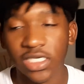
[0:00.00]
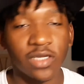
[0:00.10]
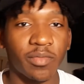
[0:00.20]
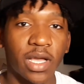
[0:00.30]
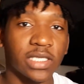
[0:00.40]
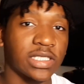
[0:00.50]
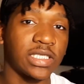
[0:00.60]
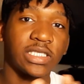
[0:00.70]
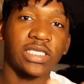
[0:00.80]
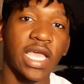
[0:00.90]
unboxing
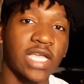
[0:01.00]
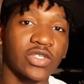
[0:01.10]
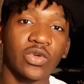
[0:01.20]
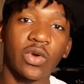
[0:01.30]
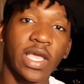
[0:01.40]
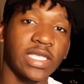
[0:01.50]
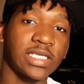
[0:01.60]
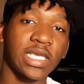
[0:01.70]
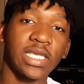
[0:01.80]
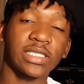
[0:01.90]
these Astro
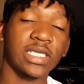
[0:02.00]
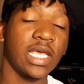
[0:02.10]
A10s.